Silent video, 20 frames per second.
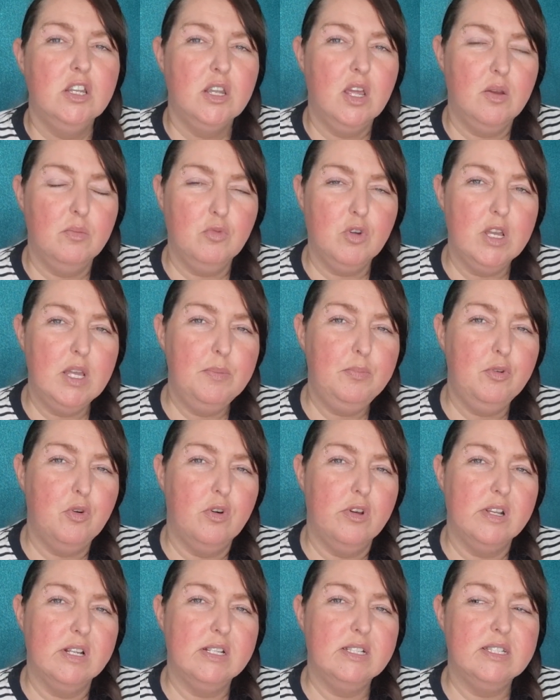Now, I'm going to be
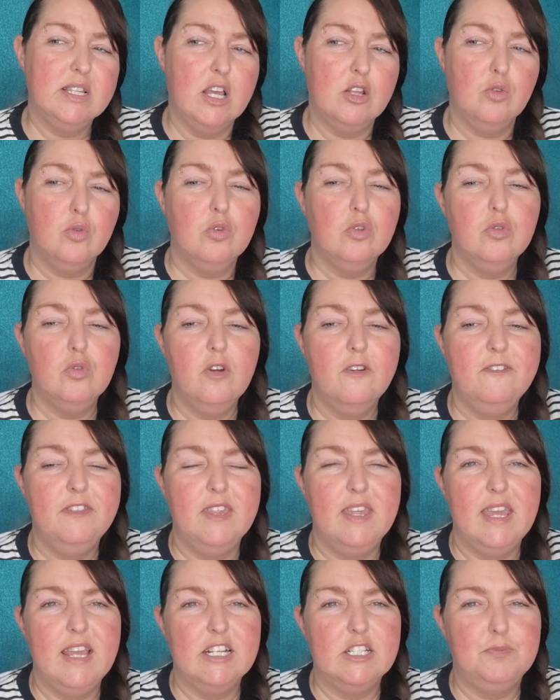honest, I don't know if
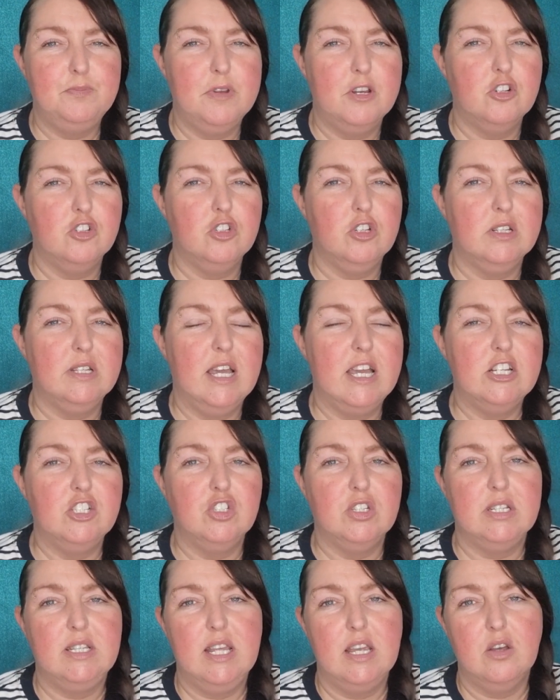the experts could
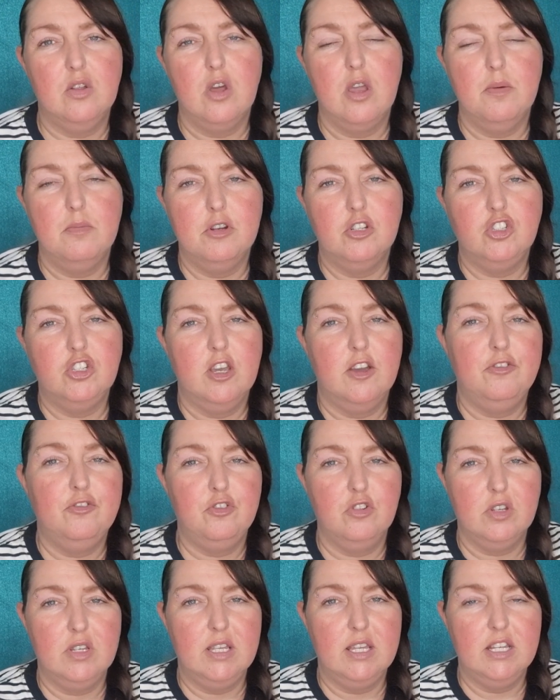actually tell how much of a
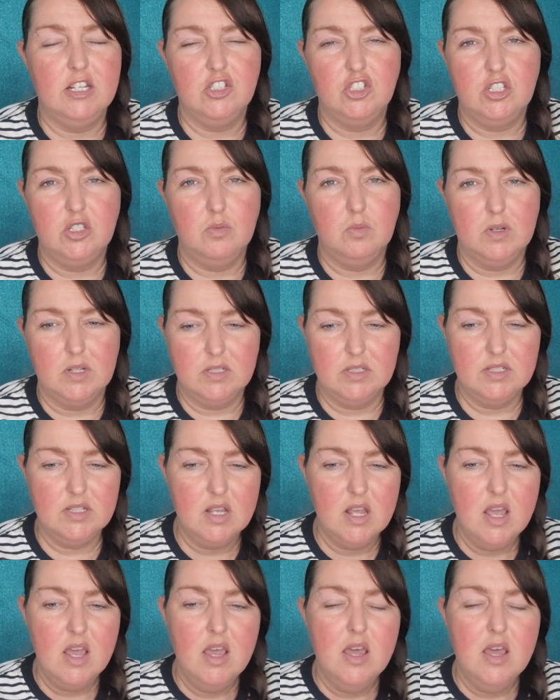fruitcake she was.